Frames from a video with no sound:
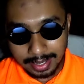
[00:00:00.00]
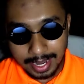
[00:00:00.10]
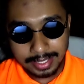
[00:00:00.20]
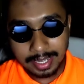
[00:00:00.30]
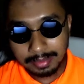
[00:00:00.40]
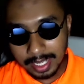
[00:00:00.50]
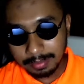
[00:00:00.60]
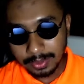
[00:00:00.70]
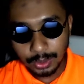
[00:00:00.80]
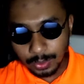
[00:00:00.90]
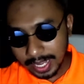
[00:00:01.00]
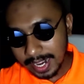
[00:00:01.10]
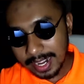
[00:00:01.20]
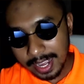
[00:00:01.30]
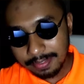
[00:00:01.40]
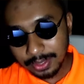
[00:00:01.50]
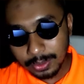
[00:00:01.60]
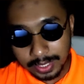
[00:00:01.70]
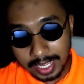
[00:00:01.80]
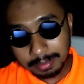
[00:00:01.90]
At the same time, you can have
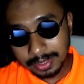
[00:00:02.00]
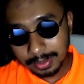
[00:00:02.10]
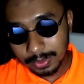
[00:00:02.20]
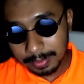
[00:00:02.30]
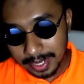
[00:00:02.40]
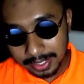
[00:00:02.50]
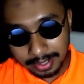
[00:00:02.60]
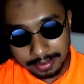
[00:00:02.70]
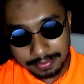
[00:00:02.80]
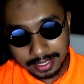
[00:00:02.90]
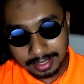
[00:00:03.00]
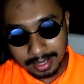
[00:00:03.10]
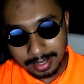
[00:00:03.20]
new games with better graphics,